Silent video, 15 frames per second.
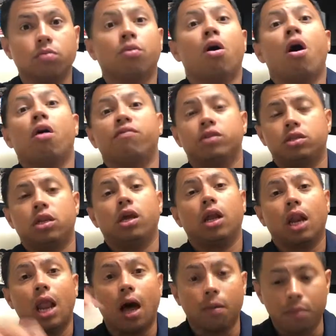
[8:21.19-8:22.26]
obviously a
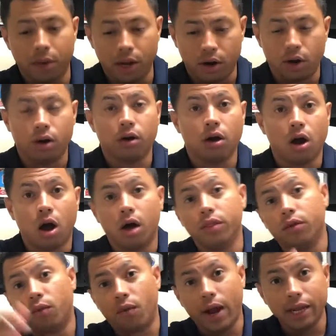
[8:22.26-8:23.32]
lot better on
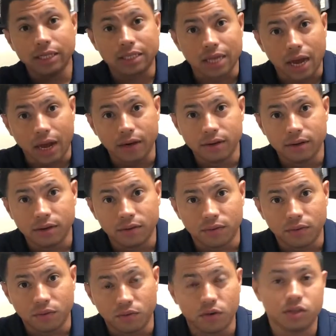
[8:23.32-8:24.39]
the right side
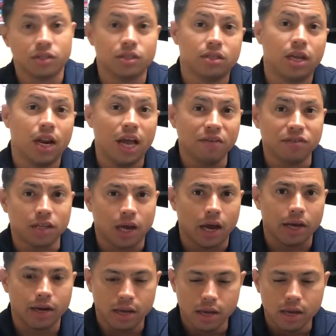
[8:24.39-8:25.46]
versus the left
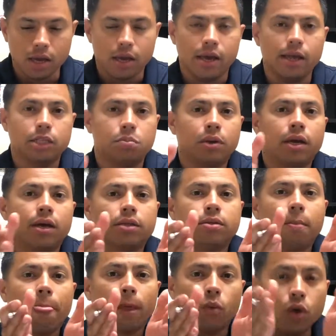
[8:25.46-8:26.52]
side, it's because
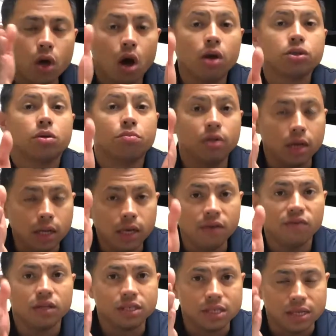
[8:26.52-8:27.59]
we also
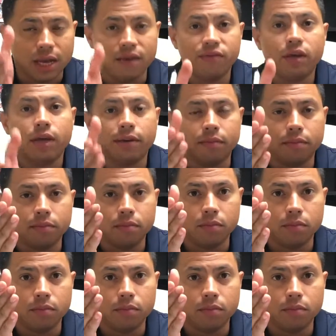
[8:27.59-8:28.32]
believe in saving and,